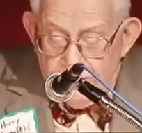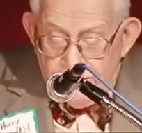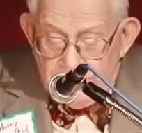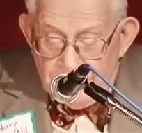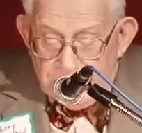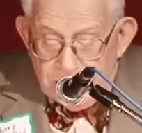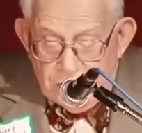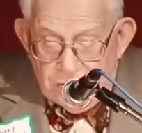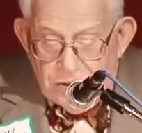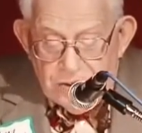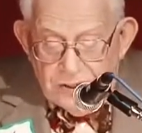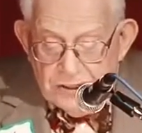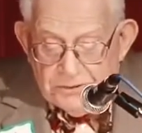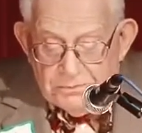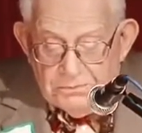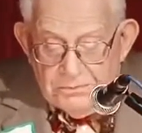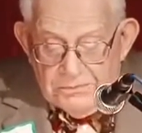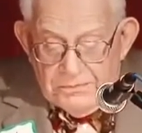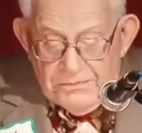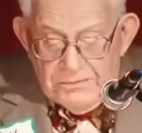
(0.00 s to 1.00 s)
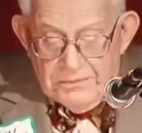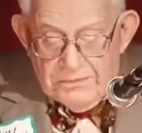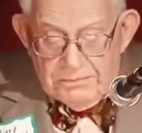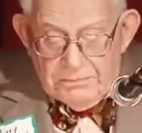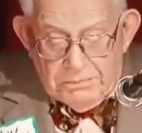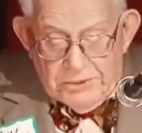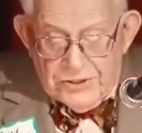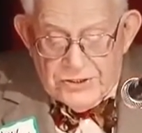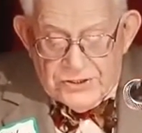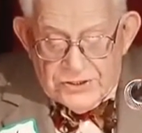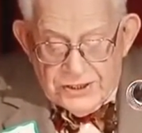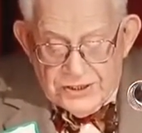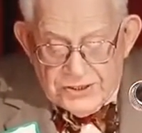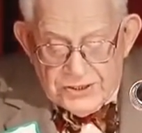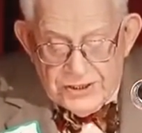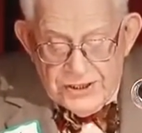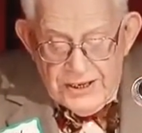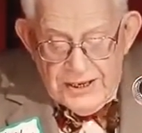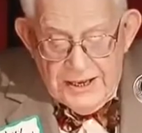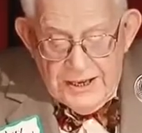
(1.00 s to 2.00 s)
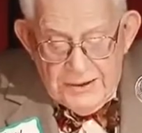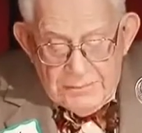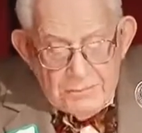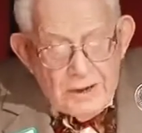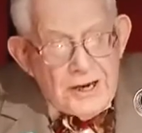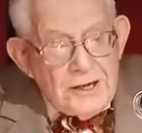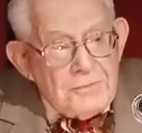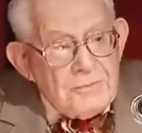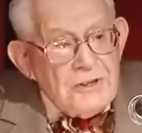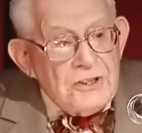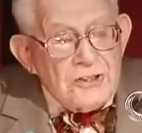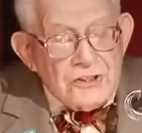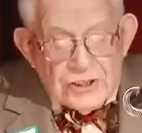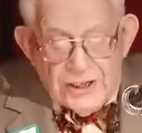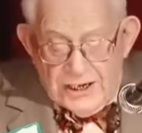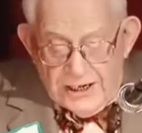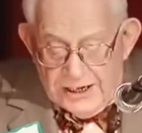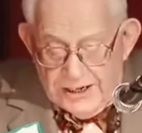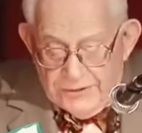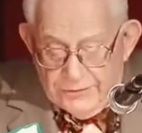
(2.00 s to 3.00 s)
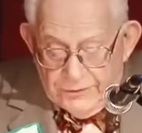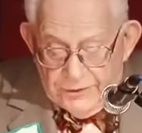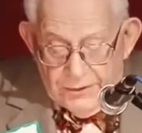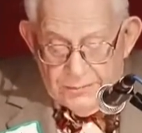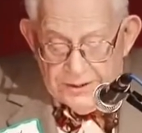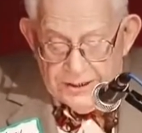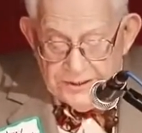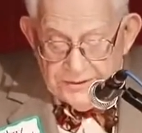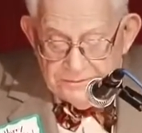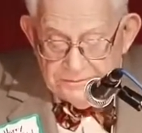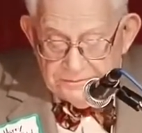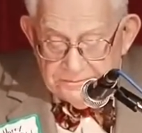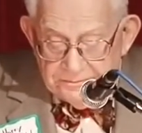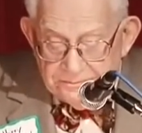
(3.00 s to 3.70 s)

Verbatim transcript: only good at business made me shy from it.